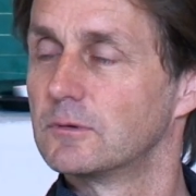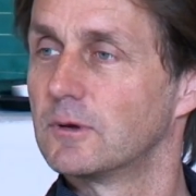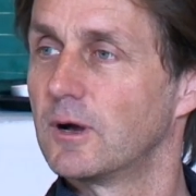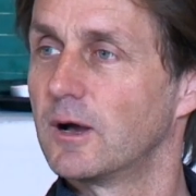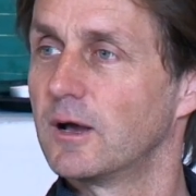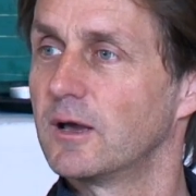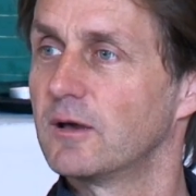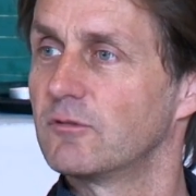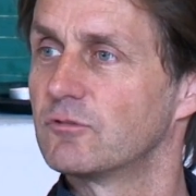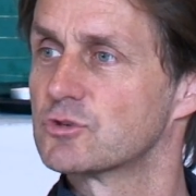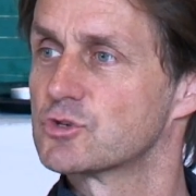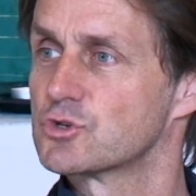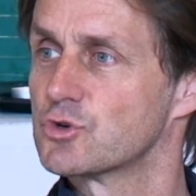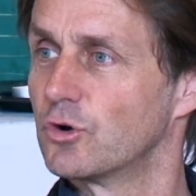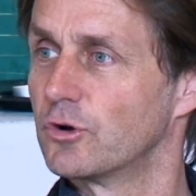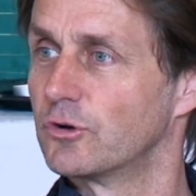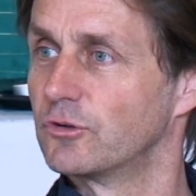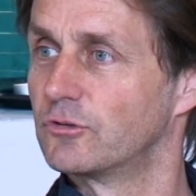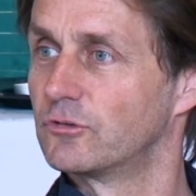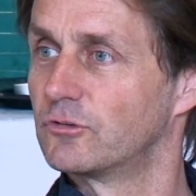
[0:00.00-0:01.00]
I have a
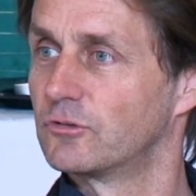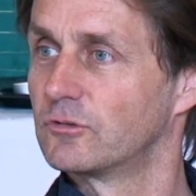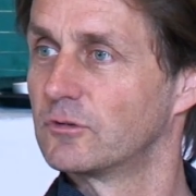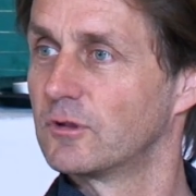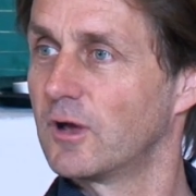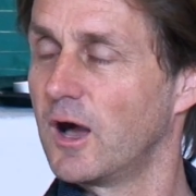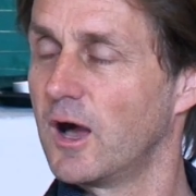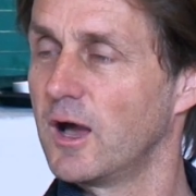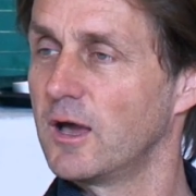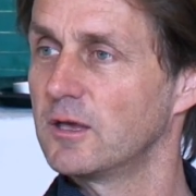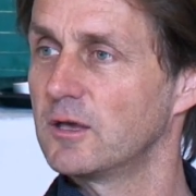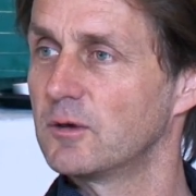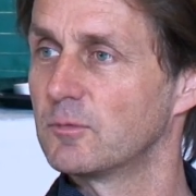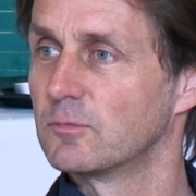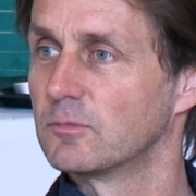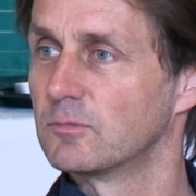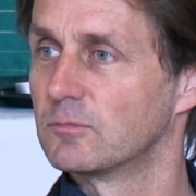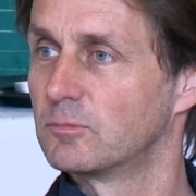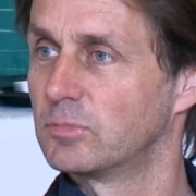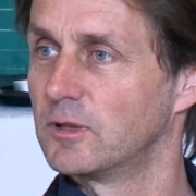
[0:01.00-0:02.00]
choice. I
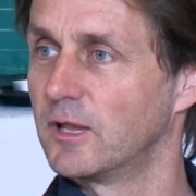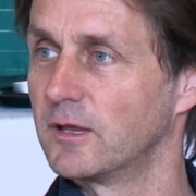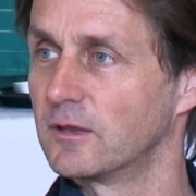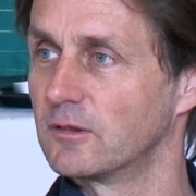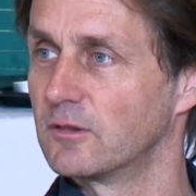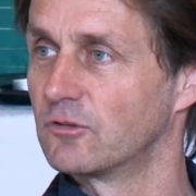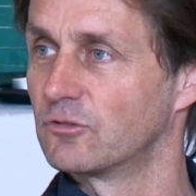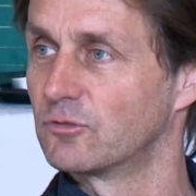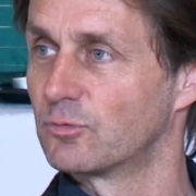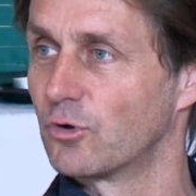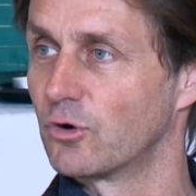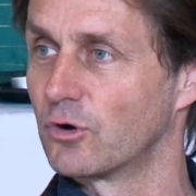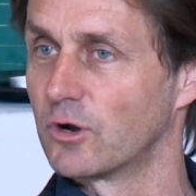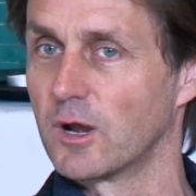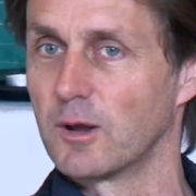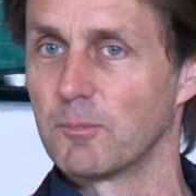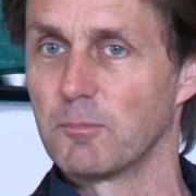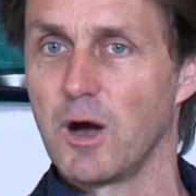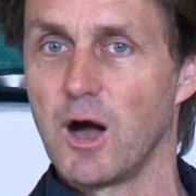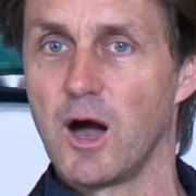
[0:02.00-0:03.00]
am playing this
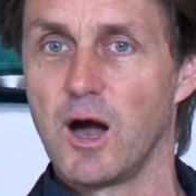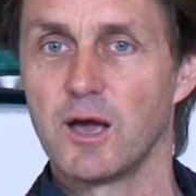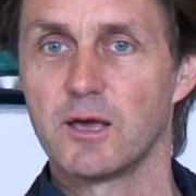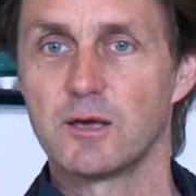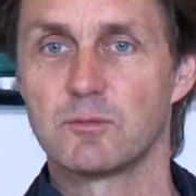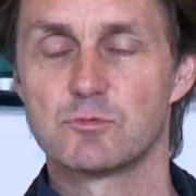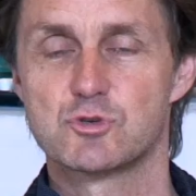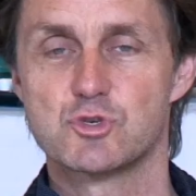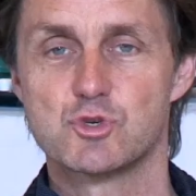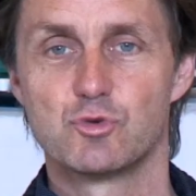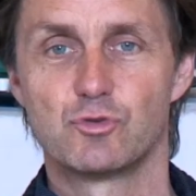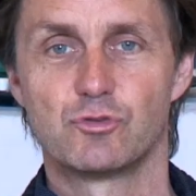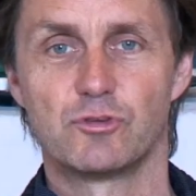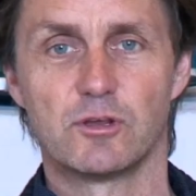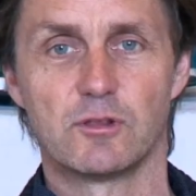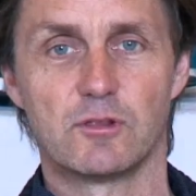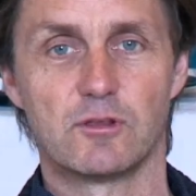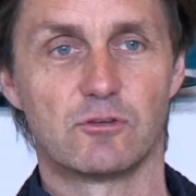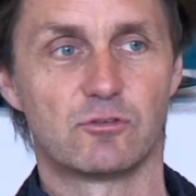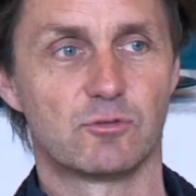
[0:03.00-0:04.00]
program. I am
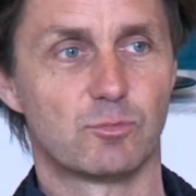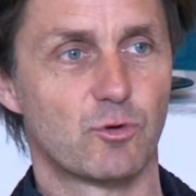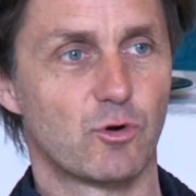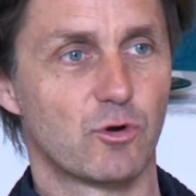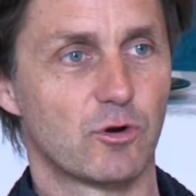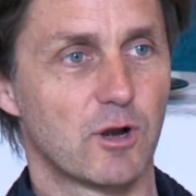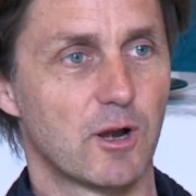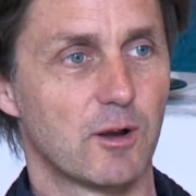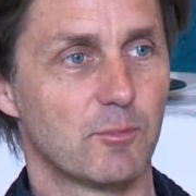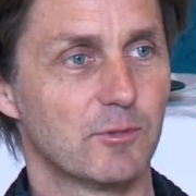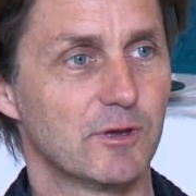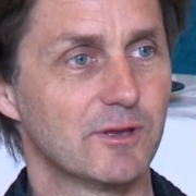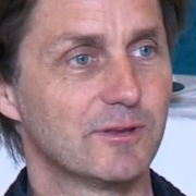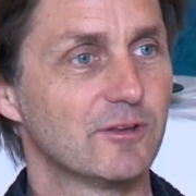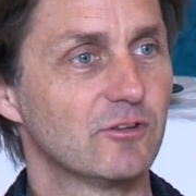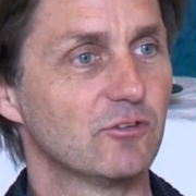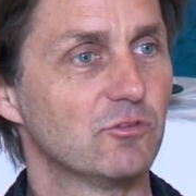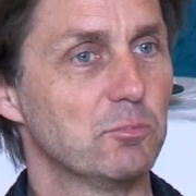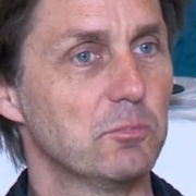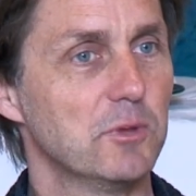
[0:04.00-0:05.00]
choosing this program. It
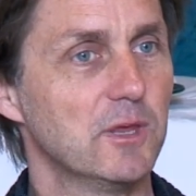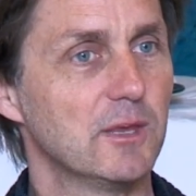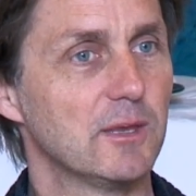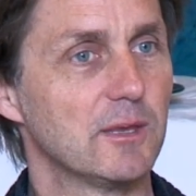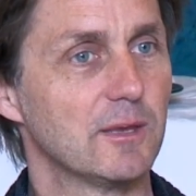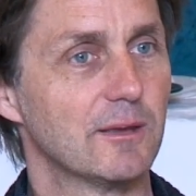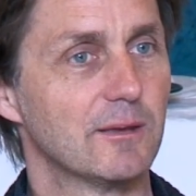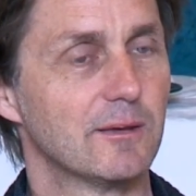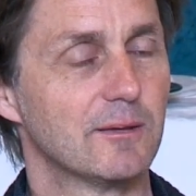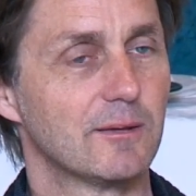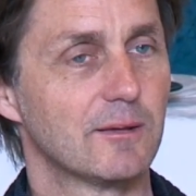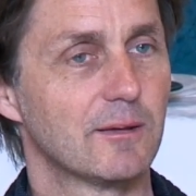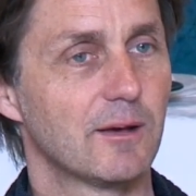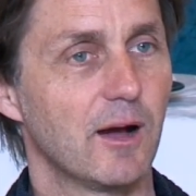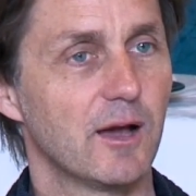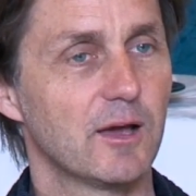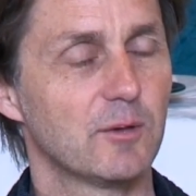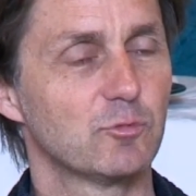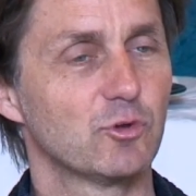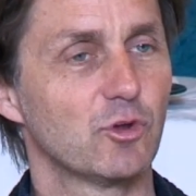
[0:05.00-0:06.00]
is me.
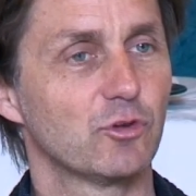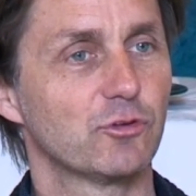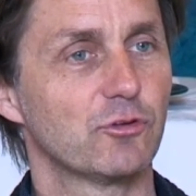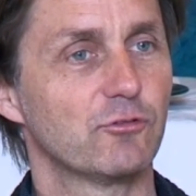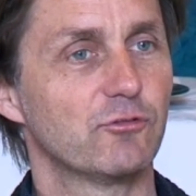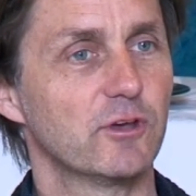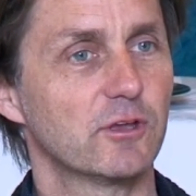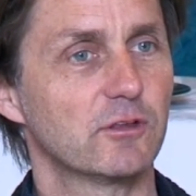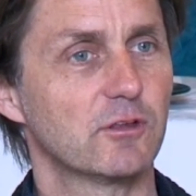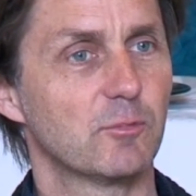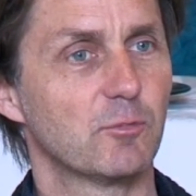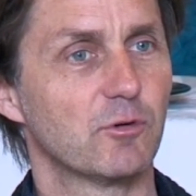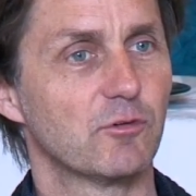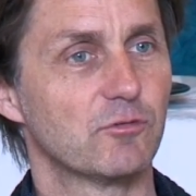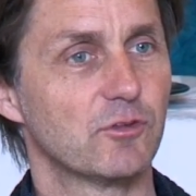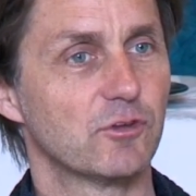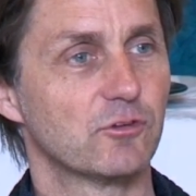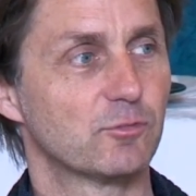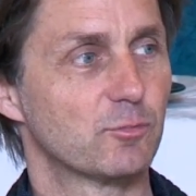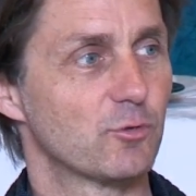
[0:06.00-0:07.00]
I am not the victim of
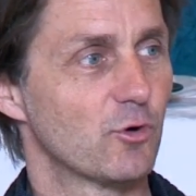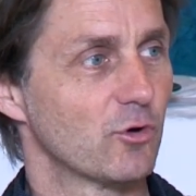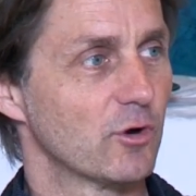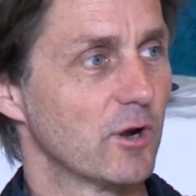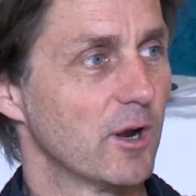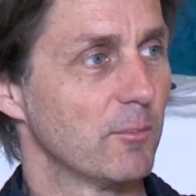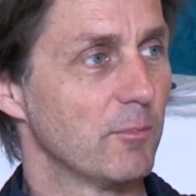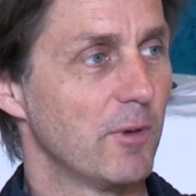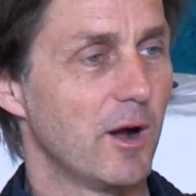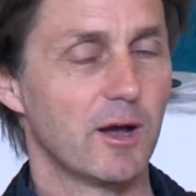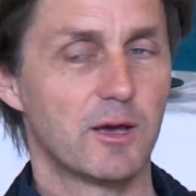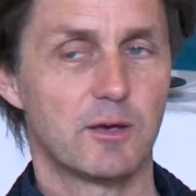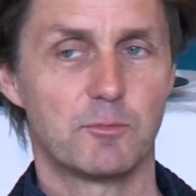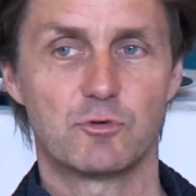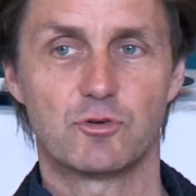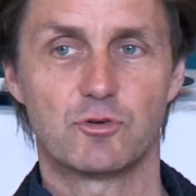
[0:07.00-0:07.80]
this program. I am